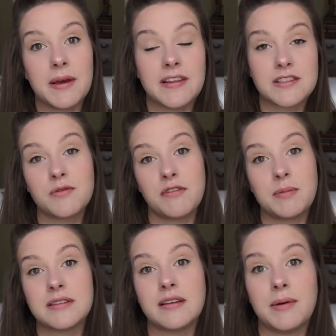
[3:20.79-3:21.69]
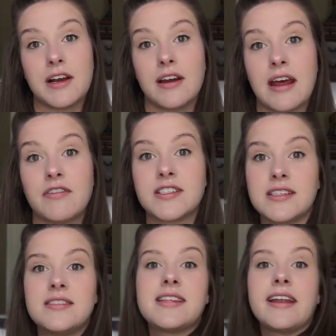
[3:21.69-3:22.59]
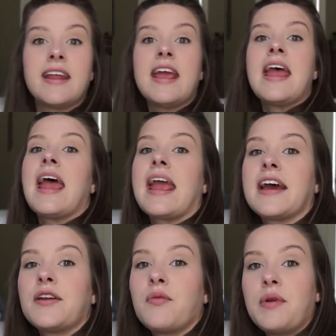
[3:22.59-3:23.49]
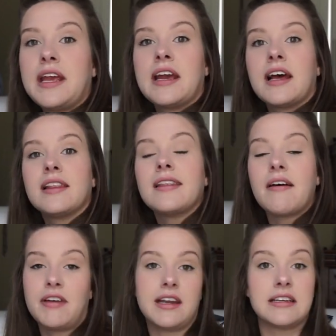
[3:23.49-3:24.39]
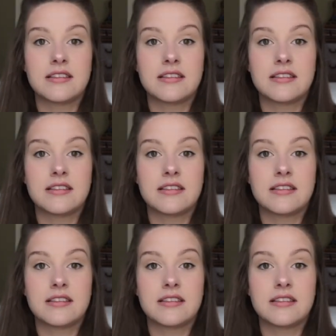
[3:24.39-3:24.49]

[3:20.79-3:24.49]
and that's what we've been sleeping on ever since then, and we love it.